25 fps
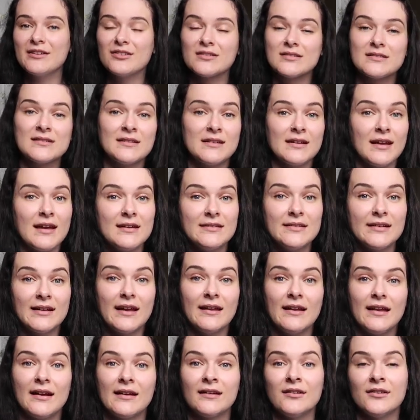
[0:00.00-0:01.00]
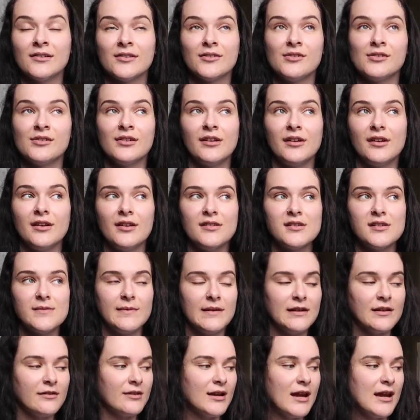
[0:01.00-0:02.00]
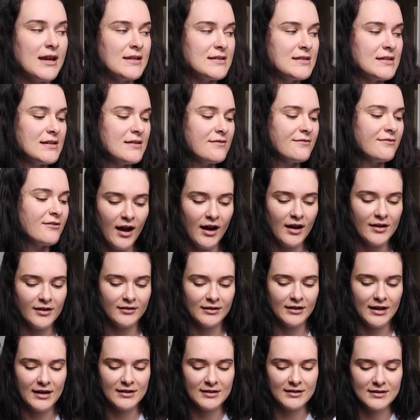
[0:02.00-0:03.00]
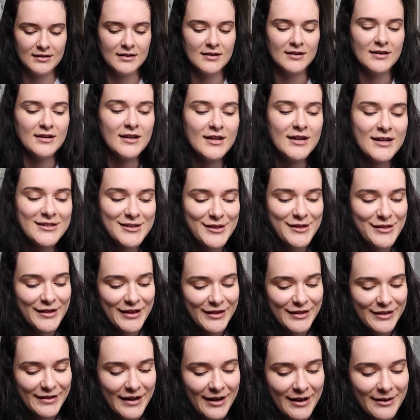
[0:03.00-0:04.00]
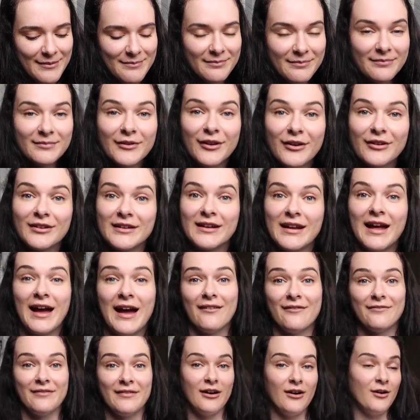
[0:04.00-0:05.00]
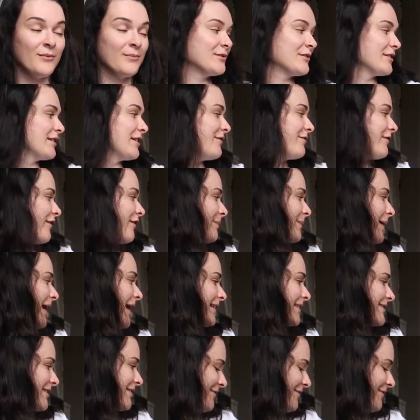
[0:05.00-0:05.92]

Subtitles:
just in case I get like a sudden urge to be creative. I don't like to think that I'm not gonna have that option if I've packed